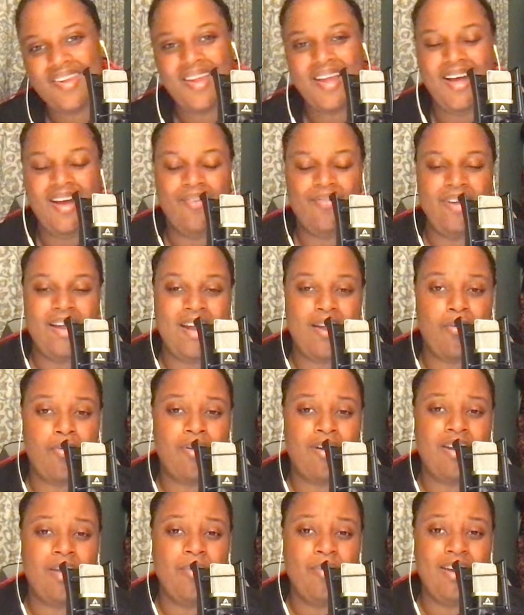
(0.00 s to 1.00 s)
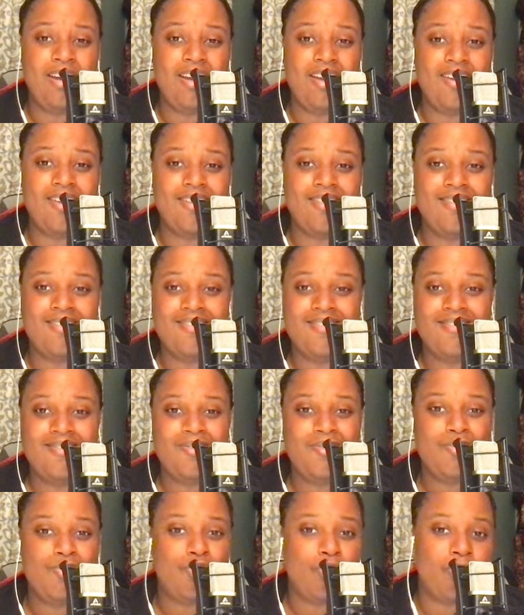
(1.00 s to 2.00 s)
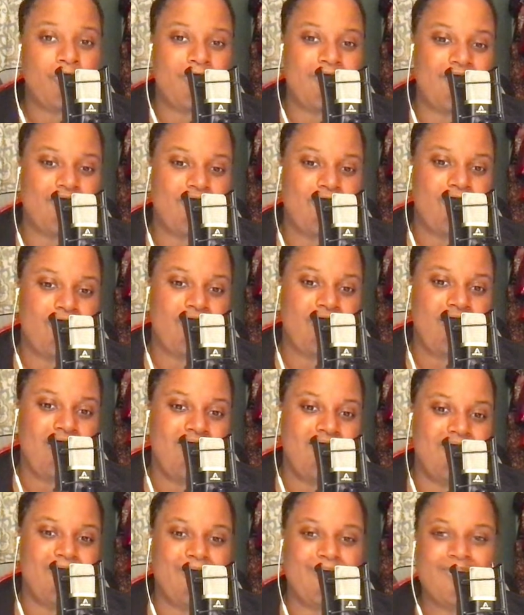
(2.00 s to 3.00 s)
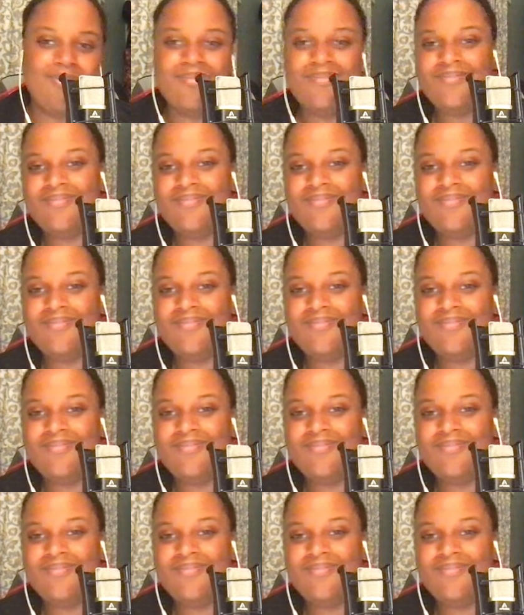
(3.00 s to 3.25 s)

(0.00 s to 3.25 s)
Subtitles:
of equanimity towards yourself.